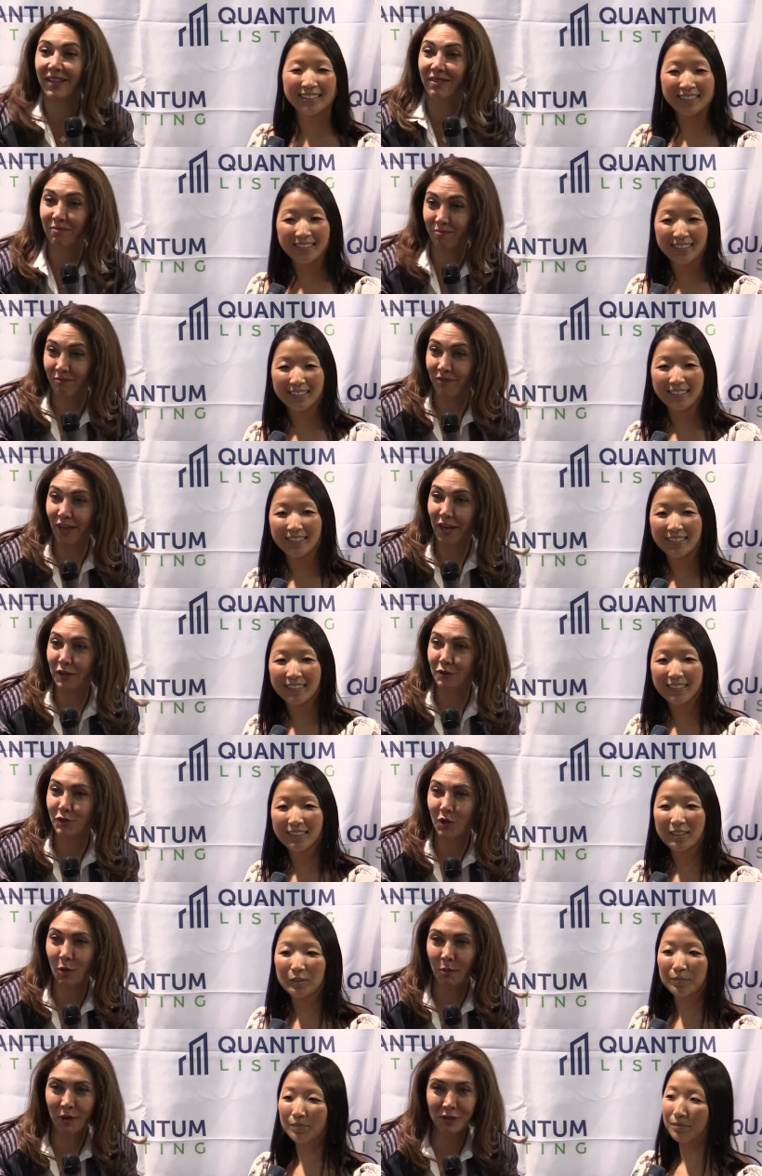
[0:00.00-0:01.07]
Speaker 1: and thank you
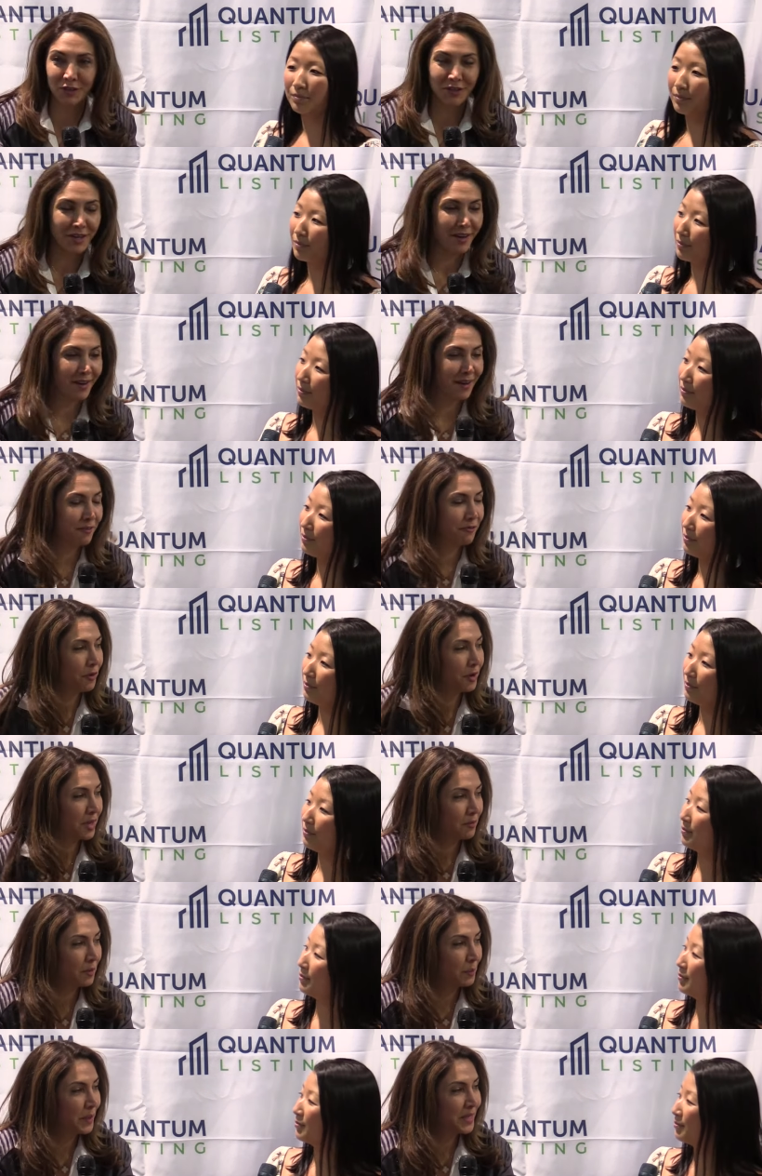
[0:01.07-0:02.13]
so much uh, for
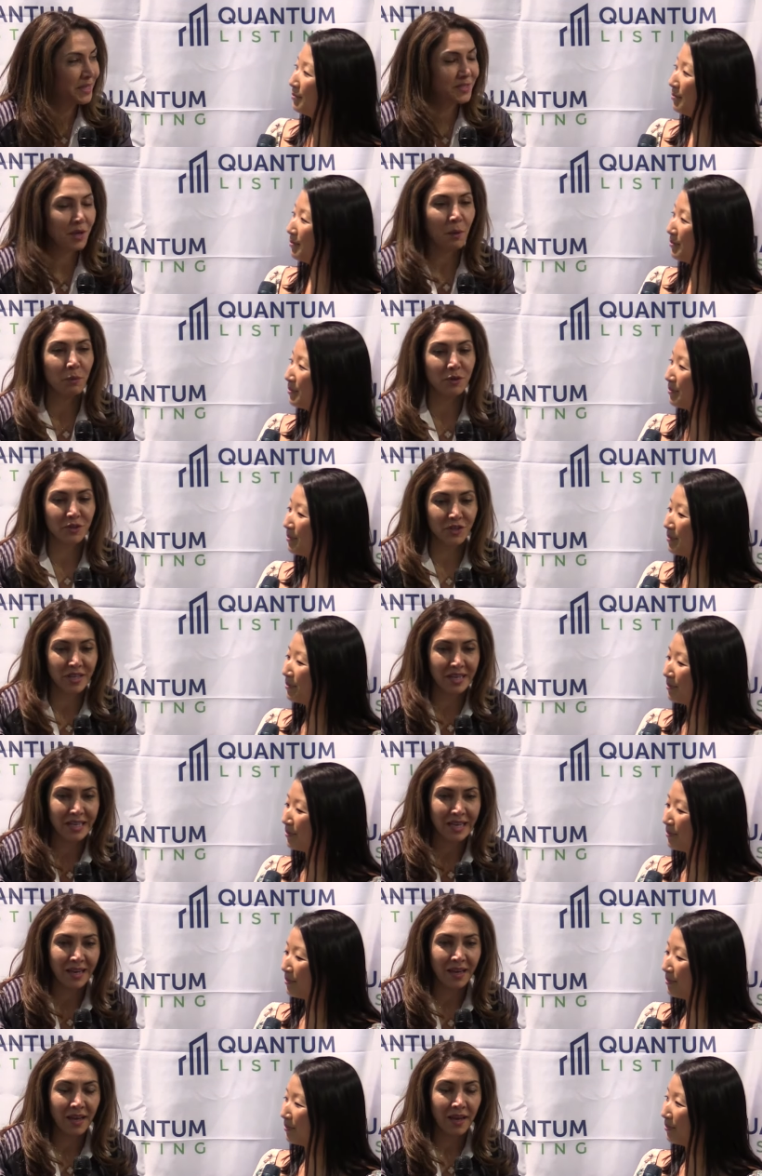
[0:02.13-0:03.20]
giving me this opportunity.